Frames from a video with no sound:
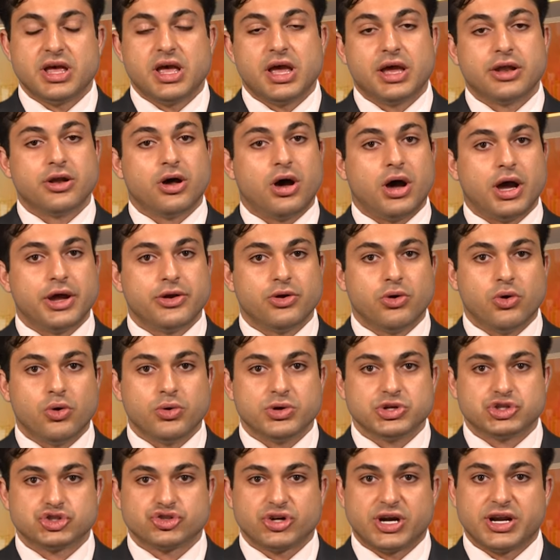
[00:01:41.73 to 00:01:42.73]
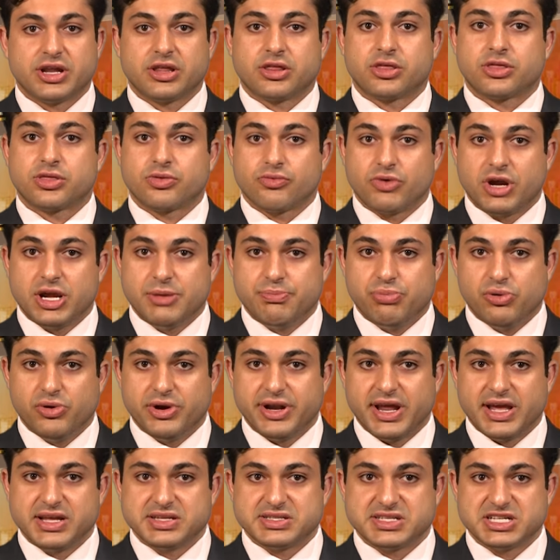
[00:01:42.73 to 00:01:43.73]
and iron ore is trading
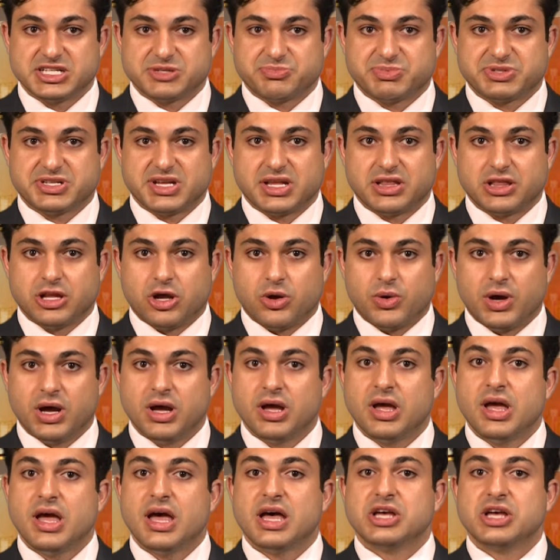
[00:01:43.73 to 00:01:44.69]
3.86% lower